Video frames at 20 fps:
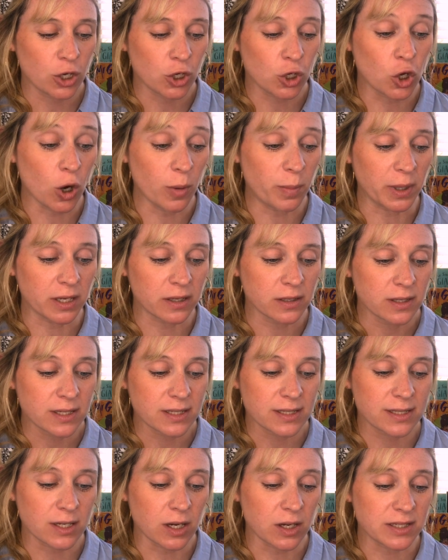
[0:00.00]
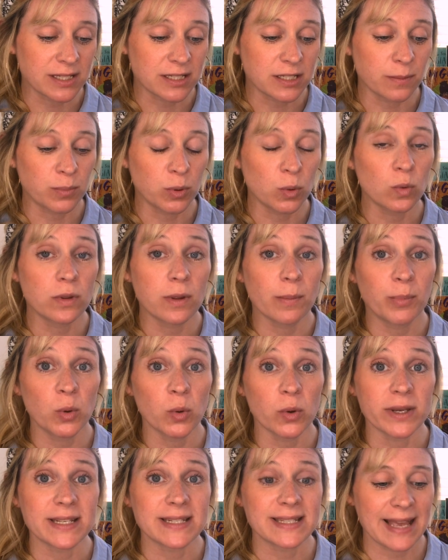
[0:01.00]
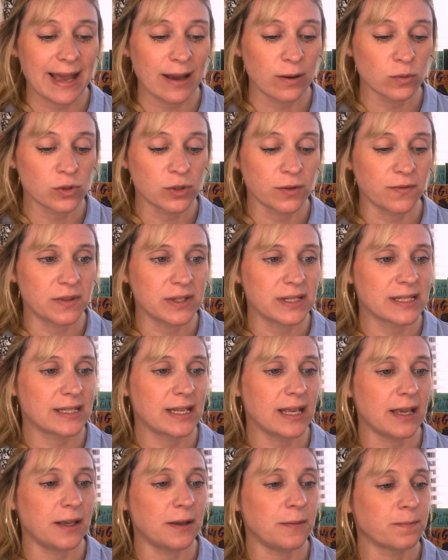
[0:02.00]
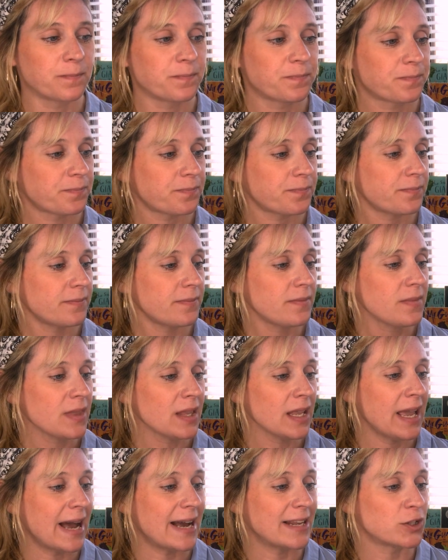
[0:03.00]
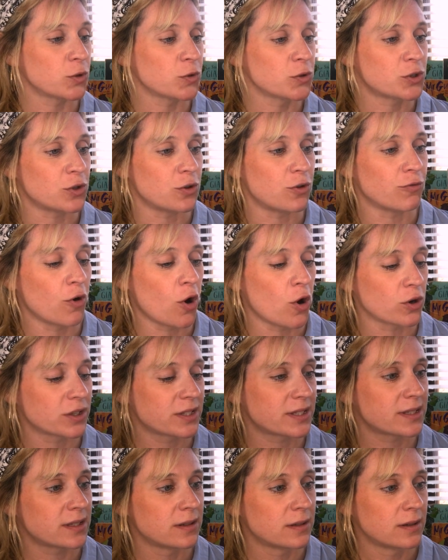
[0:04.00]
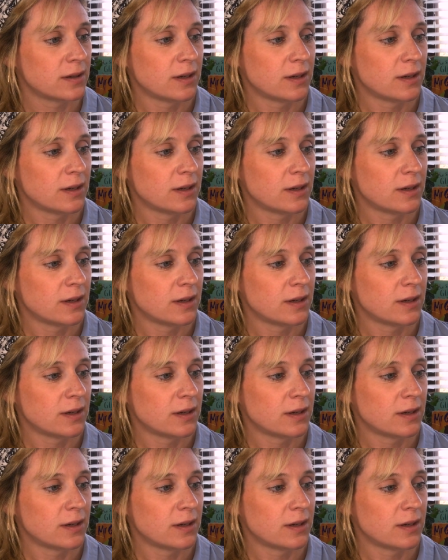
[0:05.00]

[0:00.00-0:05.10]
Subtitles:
Gobber started to pull the boys out of the sea and onto the rocks.